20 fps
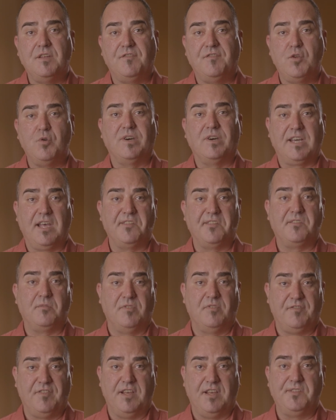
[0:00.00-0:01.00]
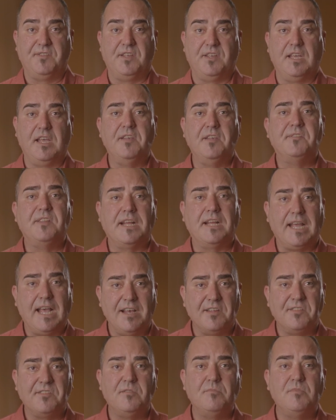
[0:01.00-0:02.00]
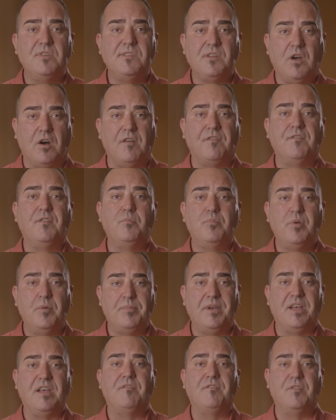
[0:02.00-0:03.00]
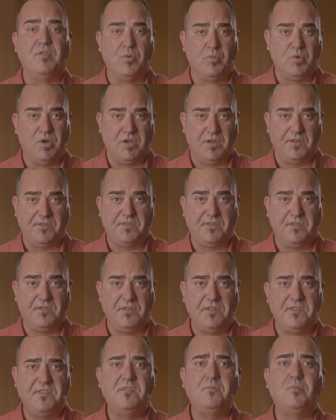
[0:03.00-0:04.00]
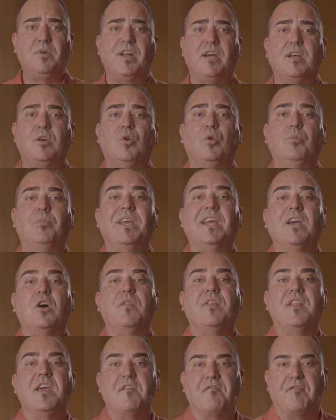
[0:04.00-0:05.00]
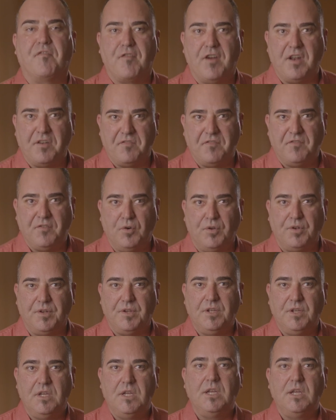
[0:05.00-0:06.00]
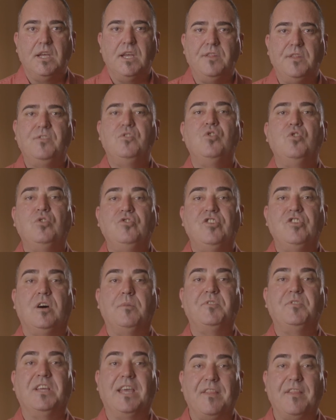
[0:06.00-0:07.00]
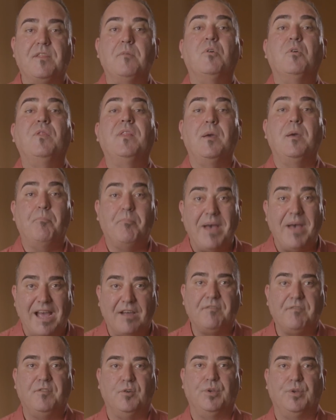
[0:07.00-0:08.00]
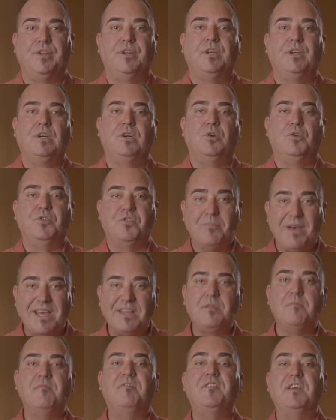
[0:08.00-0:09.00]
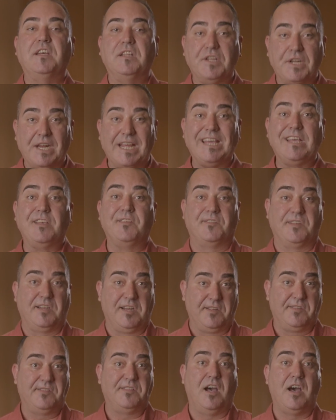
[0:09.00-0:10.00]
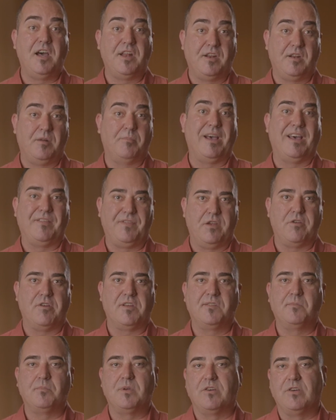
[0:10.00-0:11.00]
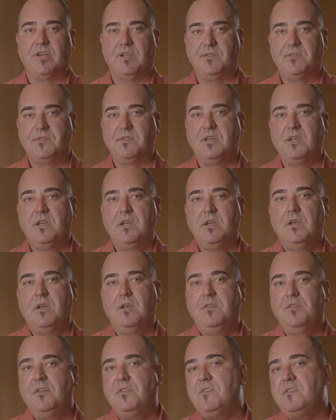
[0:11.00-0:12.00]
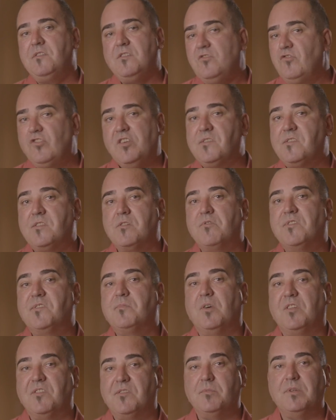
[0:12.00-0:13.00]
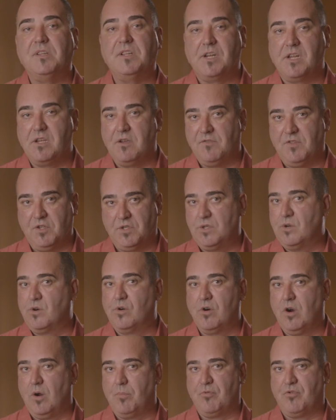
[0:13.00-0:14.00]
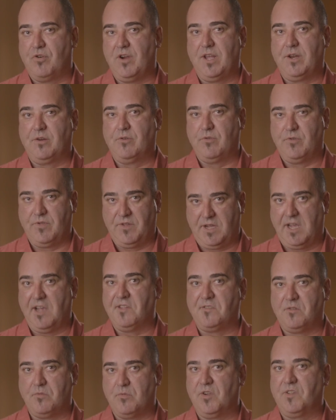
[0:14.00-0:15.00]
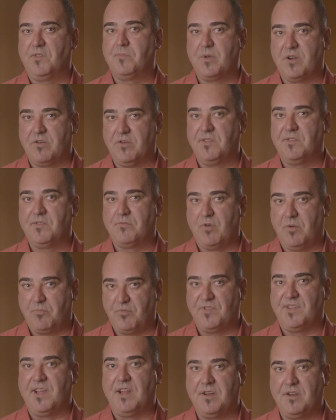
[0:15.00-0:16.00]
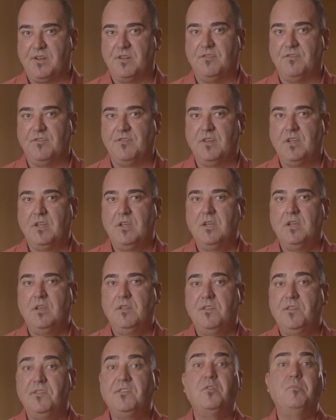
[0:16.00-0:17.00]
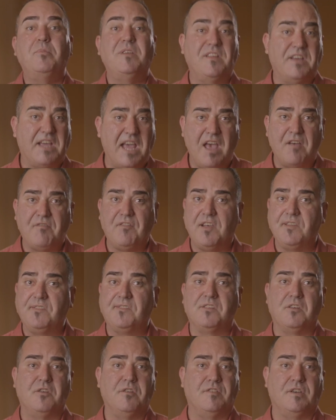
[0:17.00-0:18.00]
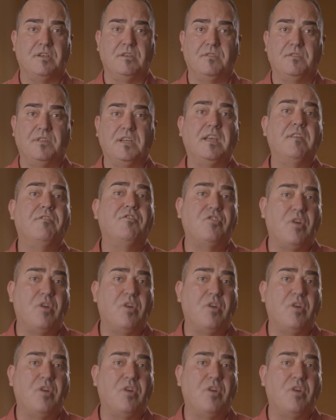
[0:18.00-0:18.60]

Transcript: if you are customer facing is that customers often prepare for the worst. This is what I call being on their front foot. It's your job to get them on their back foot, or to make them feel at ease and excited about their experience. This isn't just the responsibility of the tour operator or the customer experience representative. This could be the cafe server, the gift